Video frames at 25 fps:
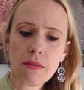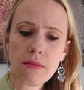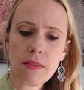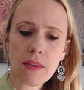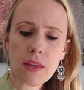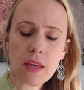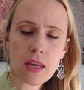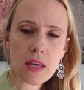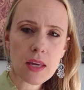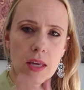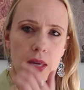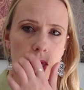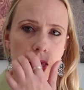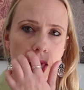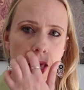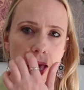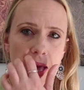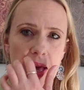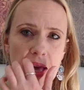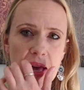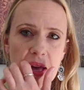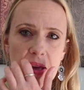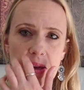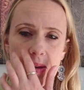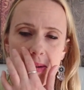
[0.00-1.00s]

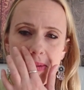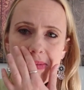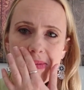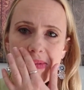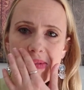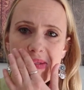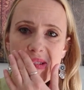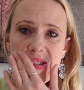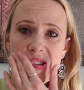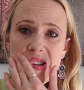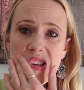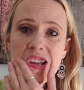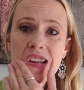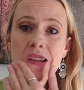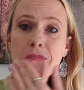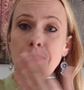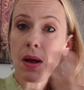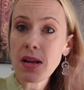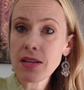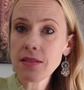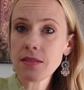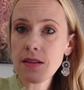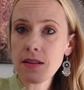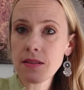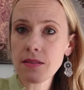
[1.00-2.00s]
in
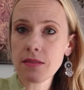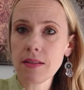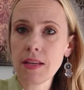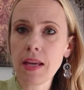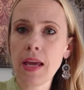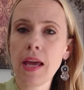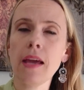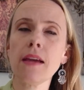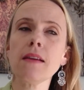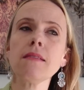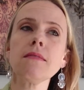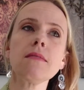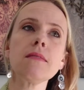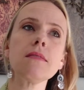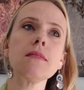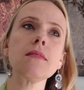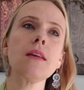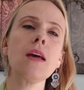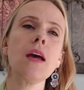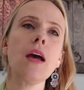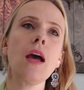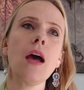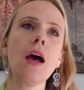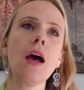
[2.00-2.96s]
my son's case,